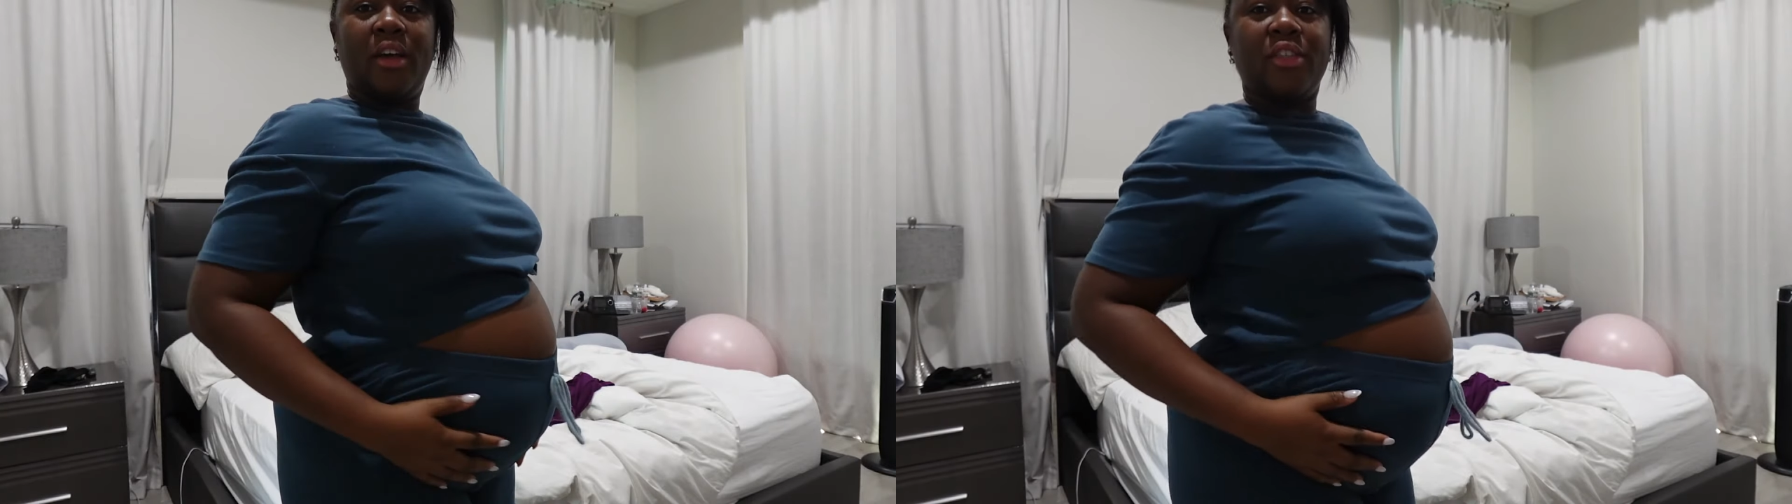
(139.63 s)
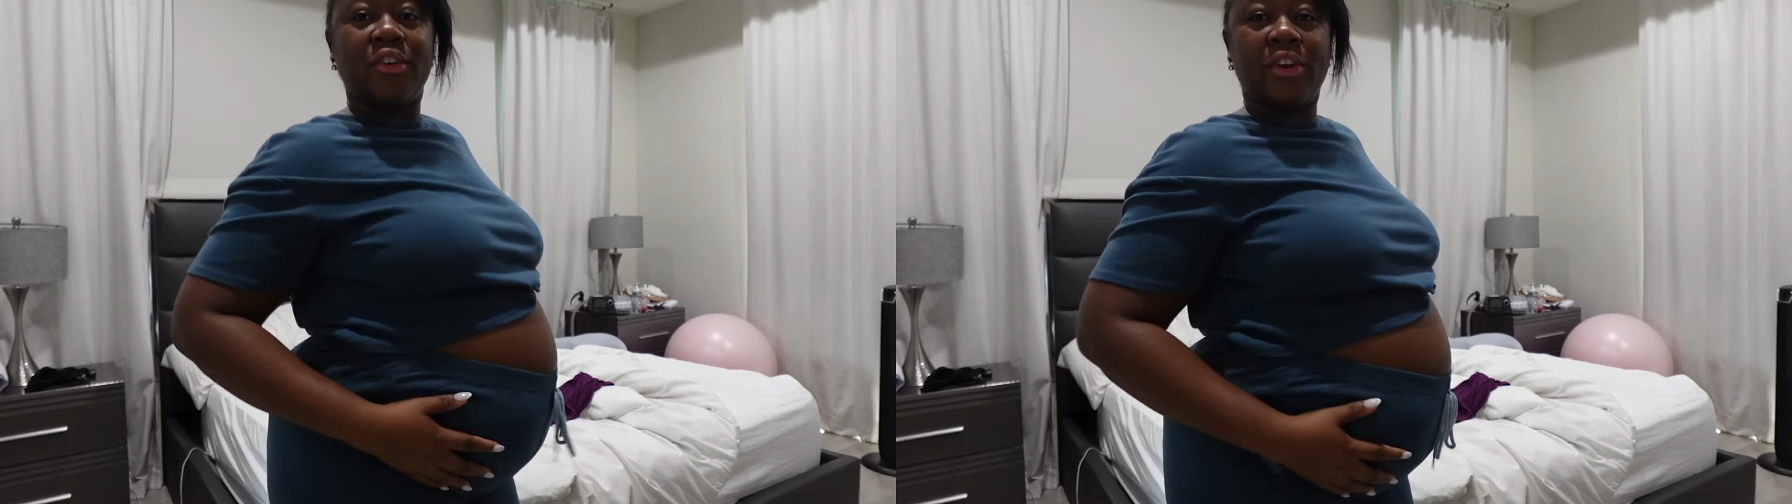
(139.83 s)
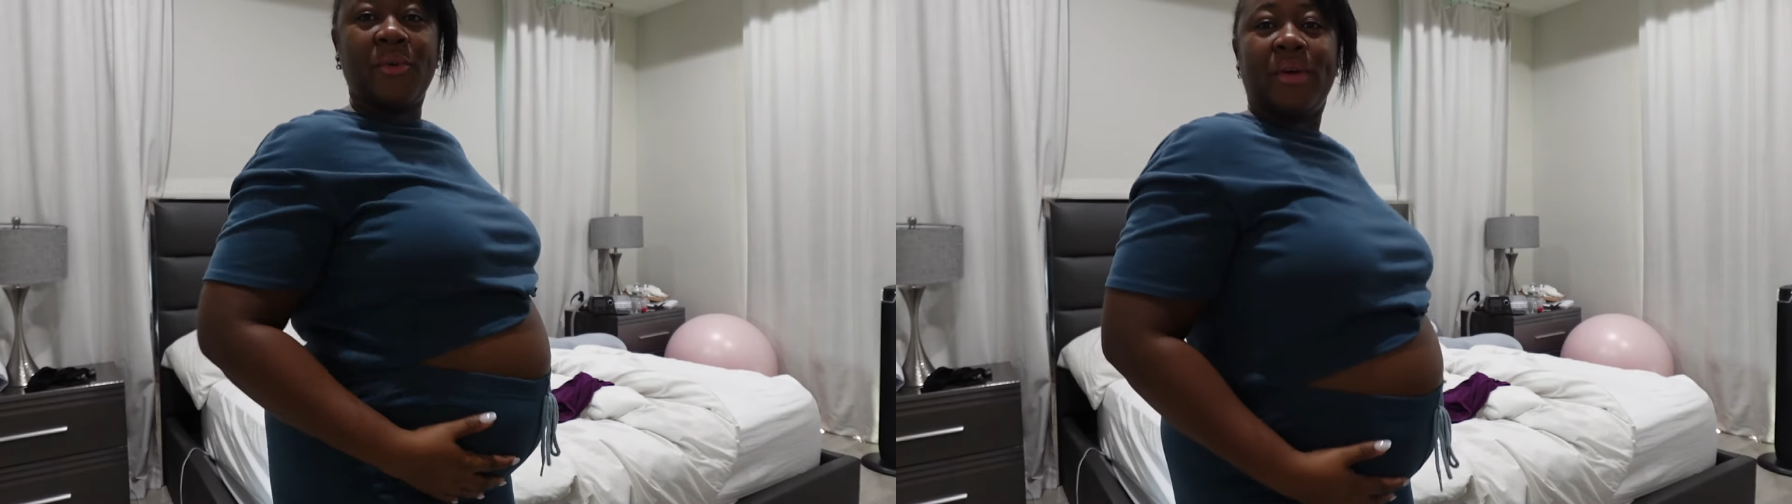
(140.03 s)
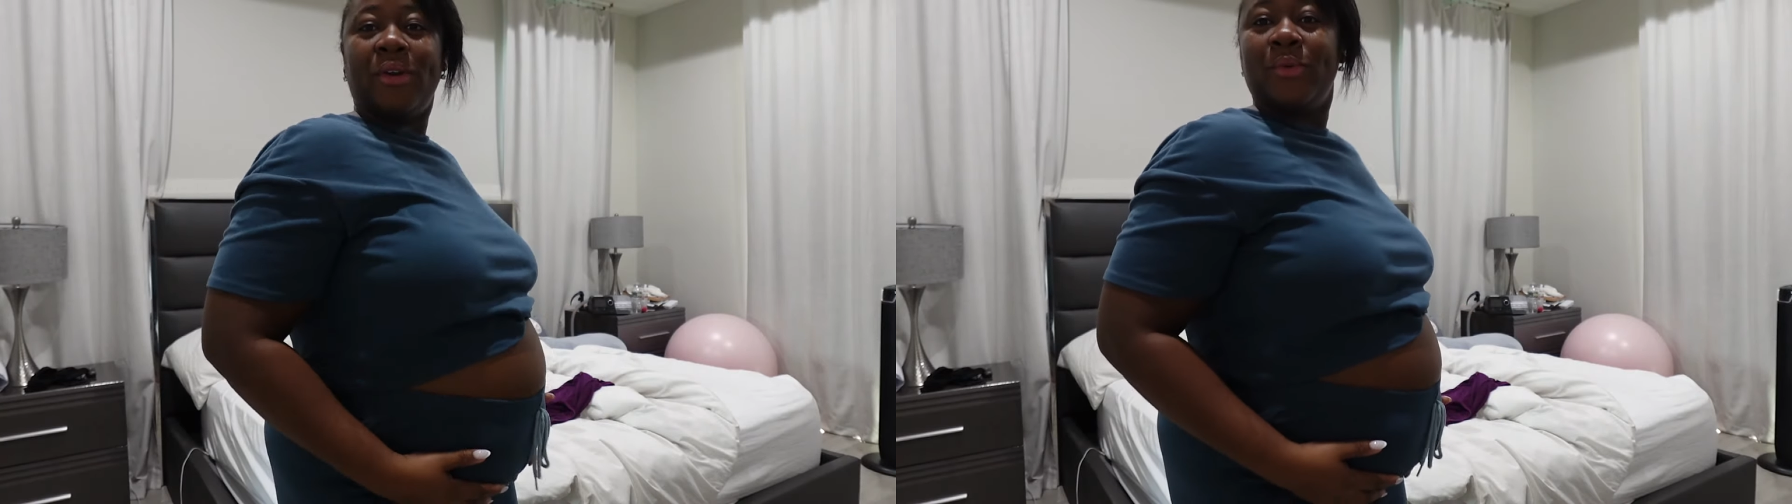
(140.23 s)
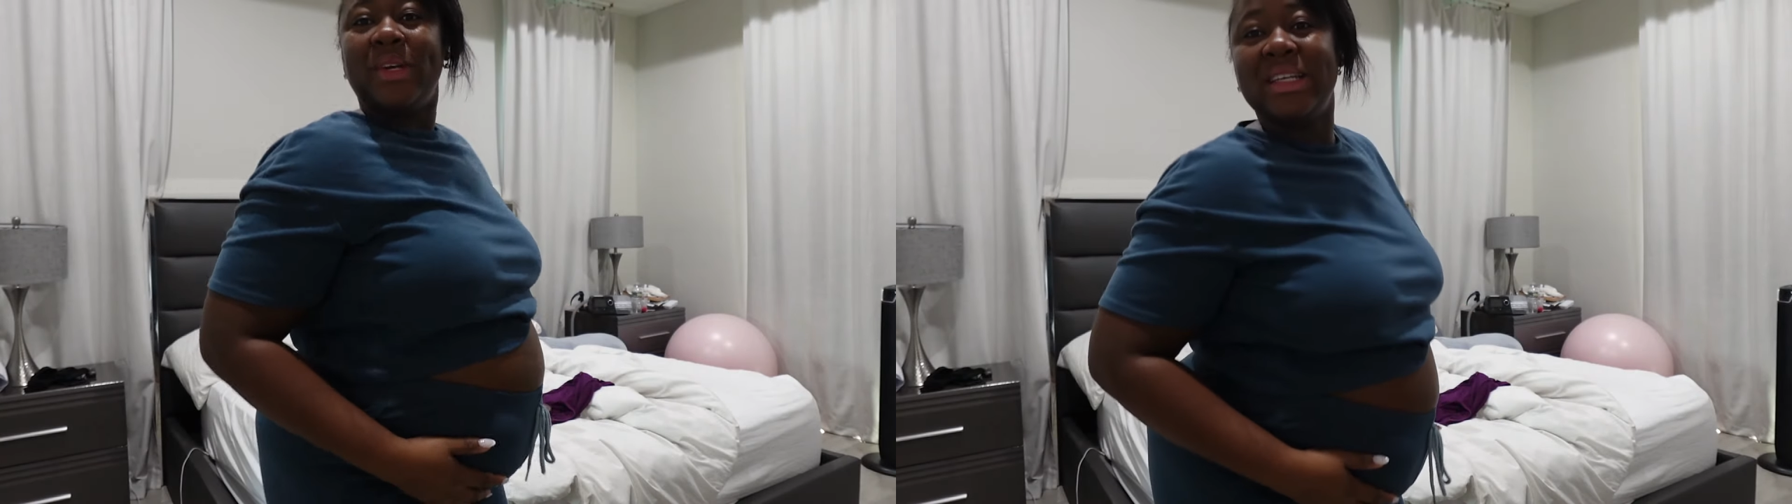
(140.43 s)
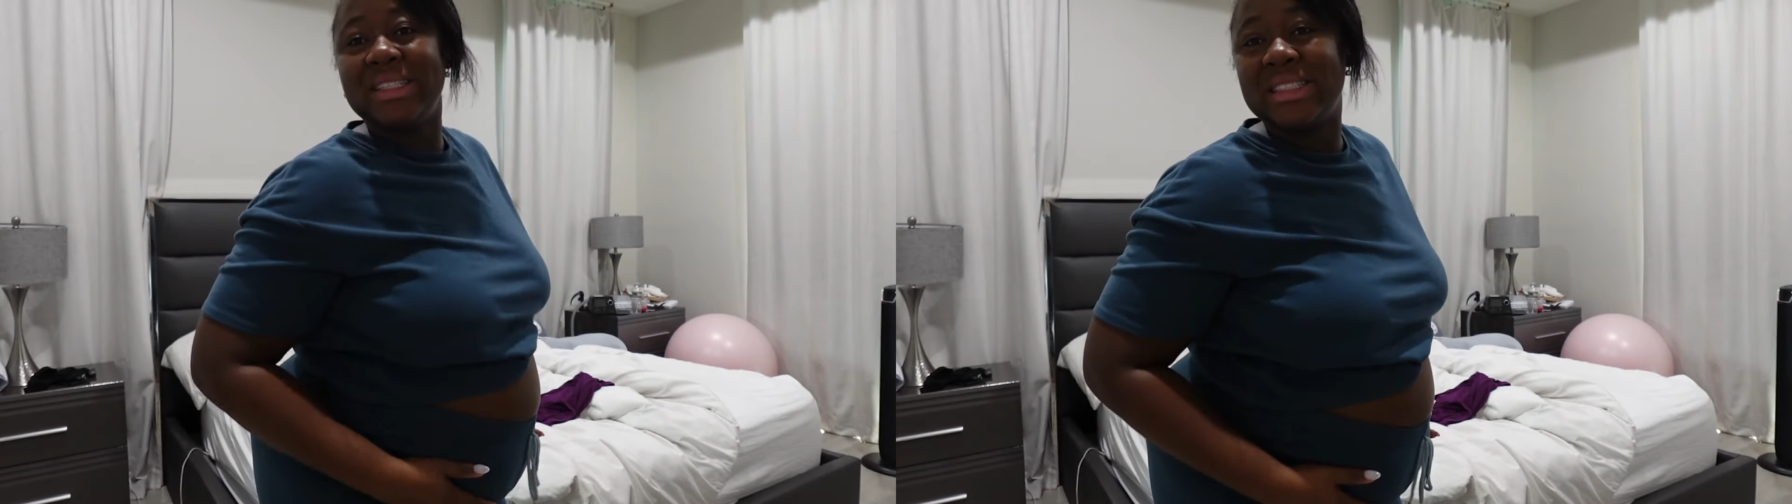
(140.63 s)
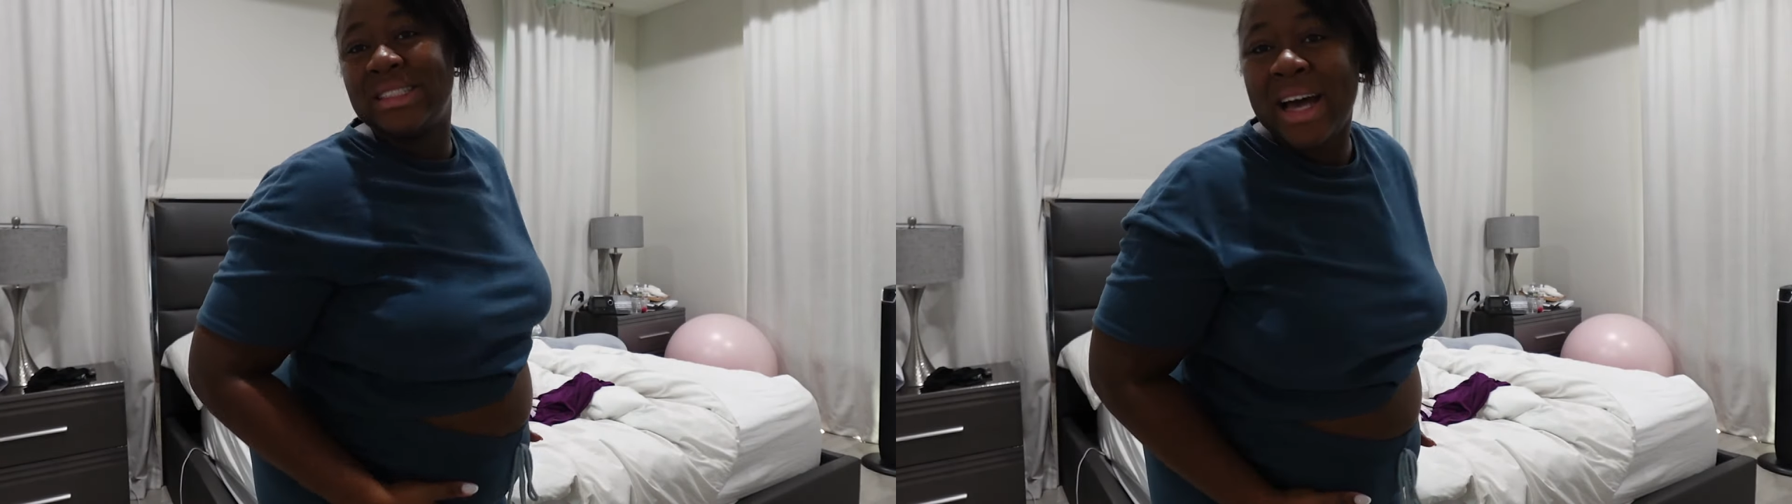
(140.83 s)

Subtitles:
31 weeks,